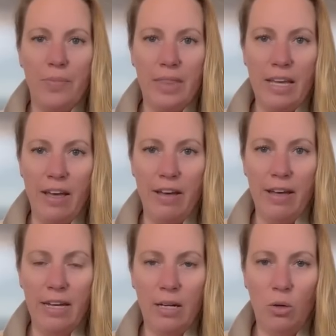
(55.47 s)

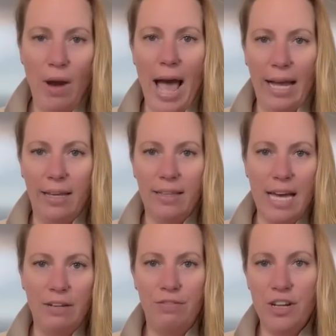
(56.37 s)
The crack,
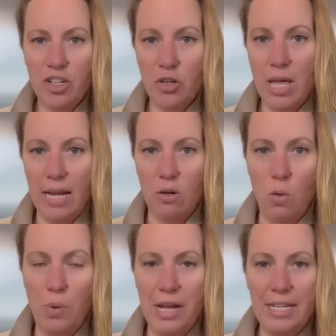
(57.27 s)
that fissure that
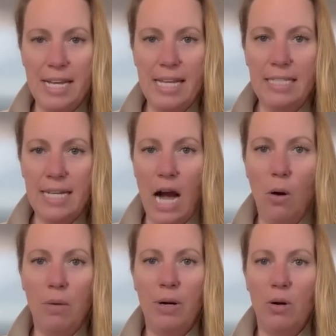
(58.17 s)
opened, is
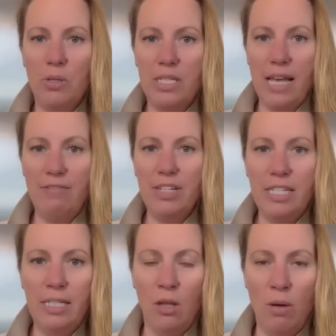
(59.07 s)
now about 7
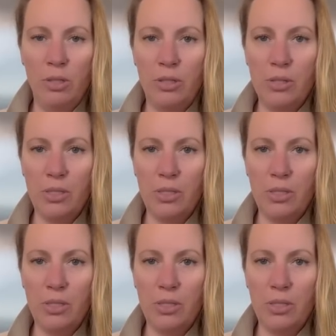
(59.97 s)
kilometers